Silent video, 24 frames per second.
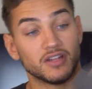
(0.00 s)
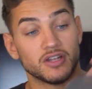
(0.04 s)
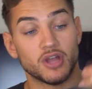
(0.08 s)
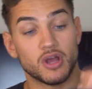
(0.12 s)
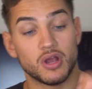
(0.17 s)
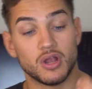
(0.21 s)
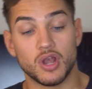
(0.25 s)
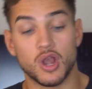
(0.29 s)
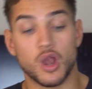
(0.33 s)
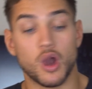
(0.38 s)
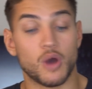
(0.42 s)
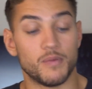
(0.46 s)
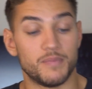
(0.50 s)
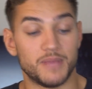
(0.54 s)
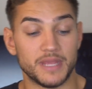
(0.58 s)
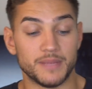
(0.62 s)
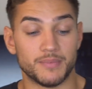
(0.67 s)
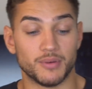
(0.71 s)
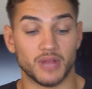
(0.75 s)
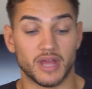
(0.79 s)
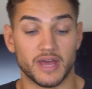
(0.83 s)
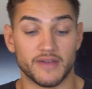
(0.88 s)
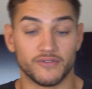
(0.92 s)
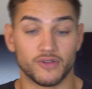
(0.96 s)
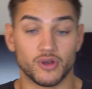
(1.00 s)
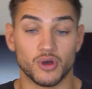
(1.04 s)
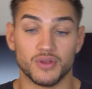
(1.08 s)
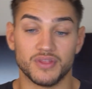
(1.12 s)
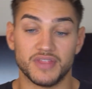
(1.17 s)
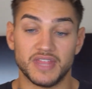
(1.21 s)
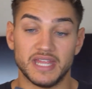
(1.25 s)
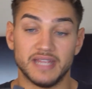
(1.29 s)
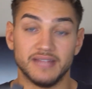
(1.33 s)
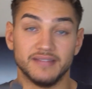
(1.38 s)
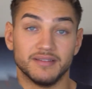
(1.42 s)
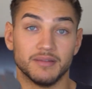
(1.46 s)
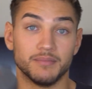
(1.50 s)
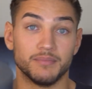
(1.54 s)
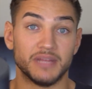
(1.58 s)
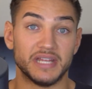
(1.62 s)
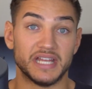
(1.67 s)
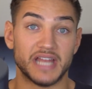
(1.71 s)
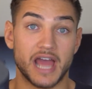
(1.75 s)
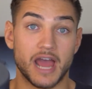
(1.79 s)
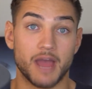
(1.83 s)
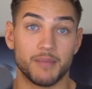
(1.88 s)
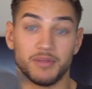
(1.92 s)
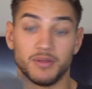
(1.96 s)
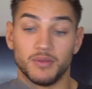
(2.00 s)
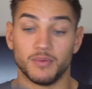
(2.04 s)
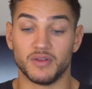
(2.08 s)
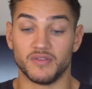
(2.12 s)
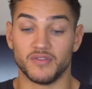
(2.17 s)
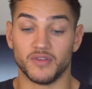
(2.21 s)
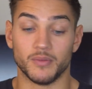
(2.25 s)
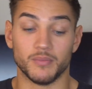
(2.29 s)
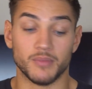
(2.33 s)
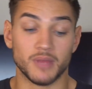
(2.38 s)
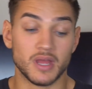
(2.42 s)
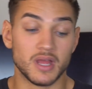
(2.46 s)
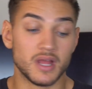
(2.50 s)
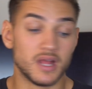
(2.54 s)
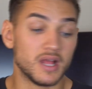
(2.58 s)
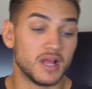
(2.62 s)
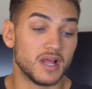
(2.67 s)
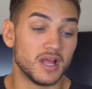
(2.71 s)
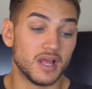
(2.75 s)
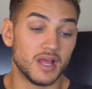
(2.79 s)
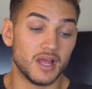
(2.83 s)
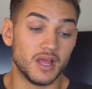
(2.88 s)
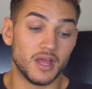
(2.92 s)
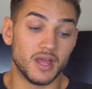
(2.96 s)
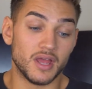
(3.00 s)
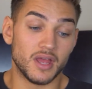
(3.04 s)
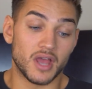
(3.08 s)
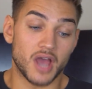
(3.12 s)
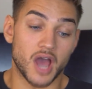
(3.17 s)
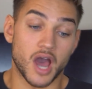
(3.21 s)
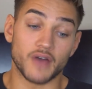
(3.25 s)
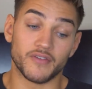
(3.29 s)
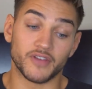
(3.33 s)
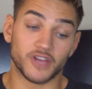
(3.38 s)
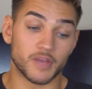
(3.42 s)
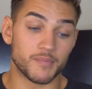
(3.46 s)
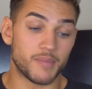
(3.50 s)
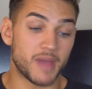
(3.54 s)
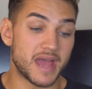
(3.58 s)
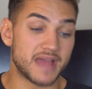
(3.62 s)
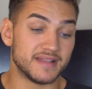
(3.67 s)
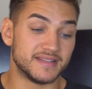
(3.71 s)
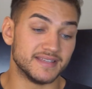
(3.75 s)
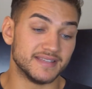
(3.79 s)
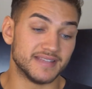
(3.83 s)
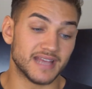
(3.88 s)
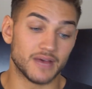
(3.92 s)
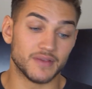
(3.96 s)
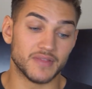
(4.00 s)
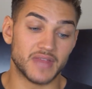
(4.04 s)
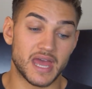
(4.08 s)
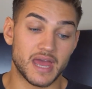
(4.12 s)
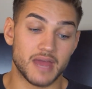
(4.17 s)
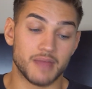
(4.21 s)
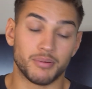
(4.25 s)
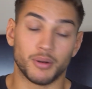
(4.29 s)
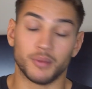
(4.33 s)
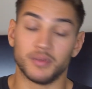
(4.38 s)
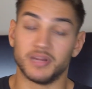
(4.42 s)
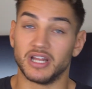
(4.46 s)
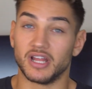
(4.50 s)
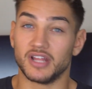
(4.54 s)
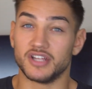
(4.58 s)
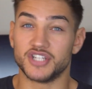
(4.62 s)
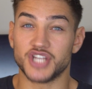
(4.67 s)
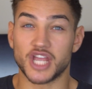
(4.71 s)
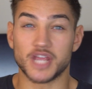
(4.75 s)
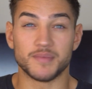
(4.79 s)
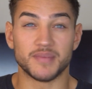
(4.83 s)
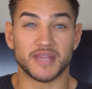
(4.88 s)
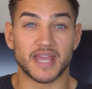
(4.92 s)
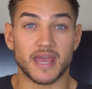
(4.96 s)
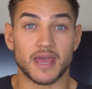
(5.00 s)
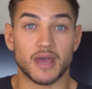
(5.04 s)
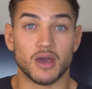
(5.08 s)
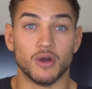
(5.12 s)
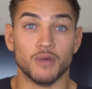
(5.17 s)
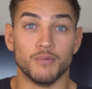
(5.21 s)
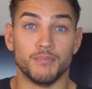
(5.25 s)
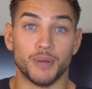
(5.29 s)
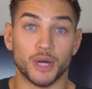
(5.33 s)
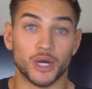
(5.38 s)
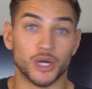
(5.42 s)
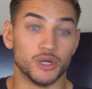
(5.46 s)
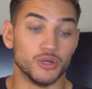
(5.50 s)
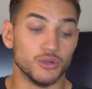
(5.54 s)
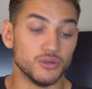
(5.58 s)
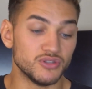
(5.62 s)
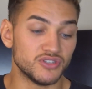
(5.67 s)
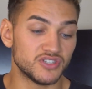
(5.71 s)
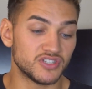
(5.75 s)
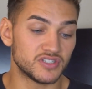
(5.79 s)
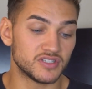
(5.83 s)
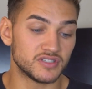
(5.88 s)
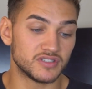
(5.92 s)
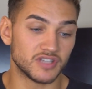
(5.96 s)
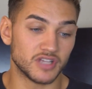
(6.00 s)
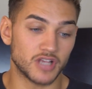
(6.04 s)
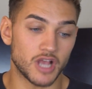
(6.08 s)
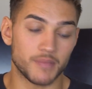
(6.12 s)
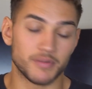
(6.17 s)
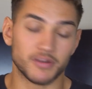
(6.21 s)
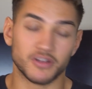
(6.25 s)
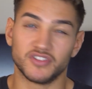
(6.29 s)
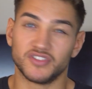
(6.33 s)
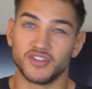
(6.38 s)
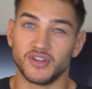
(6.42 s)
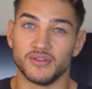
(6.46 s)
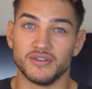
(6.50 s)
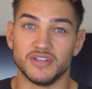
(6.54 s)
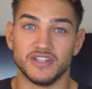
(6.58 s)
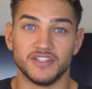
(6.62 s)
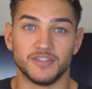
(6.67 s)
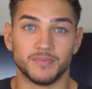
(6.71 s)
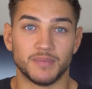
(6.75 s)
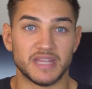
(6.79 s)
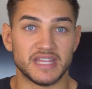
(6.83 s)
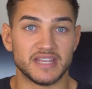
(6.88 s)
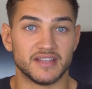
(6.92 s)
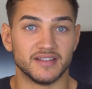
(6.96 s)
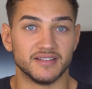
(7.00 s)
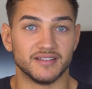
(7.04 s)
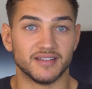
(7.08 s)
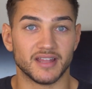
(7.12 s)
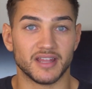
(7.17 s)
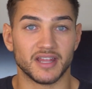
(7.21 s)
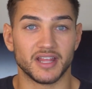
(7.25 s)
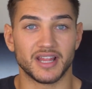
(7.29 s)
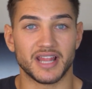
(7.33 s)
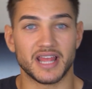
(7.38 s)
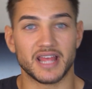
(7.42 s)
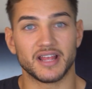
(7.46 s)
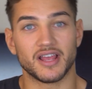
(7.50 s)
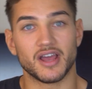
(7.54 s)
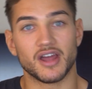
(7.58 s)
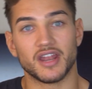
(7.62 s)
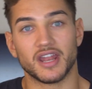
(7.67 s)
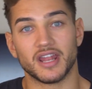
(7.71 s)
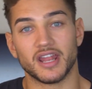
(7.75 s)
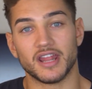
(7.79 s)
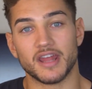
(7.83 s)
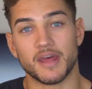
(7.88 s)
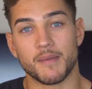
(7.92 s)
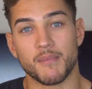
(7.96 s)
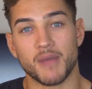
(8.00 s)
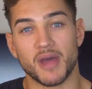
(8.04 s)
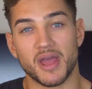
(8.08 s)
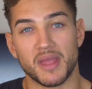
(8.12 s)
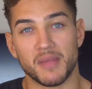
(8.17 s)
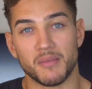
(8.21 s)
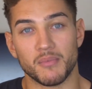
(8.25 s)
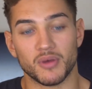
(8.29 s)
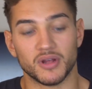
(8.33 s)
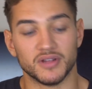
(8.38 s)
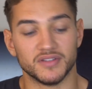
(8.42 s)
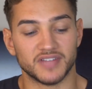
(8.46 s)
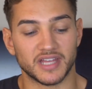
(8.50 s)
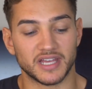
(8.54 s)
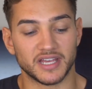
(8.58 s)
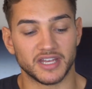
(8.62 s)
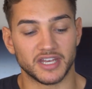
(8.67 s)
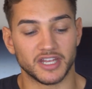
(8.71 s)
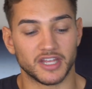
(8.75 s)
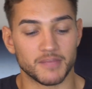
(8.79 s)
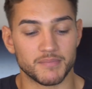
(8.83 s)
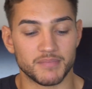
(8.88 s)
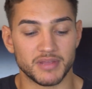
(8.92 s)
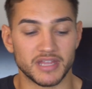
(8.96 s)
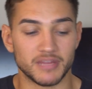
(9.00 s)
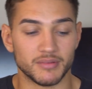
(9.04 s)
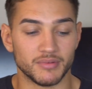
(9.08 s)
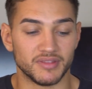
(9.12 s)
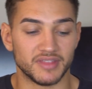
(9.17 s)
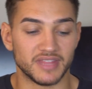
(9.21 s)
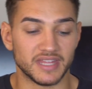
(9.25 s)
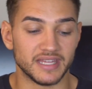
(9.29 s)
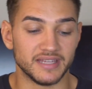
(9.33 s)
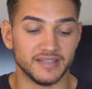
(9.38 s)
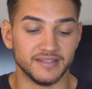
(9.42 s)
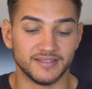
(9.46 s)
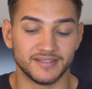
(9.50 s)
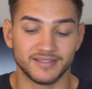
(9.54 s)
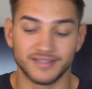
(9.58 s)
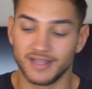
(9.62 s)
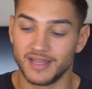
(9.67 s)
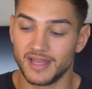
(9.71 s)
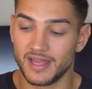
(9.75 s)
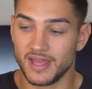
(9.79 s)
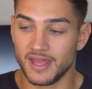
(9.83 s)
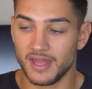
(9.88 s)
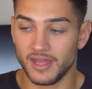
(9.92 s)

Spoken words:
I know a lot of people that have got these and been happy with them. Other competitors out there, probably like JBL, Bose, a couple of Sony speakers, like they're kind of like the main ones that are going to compete with these.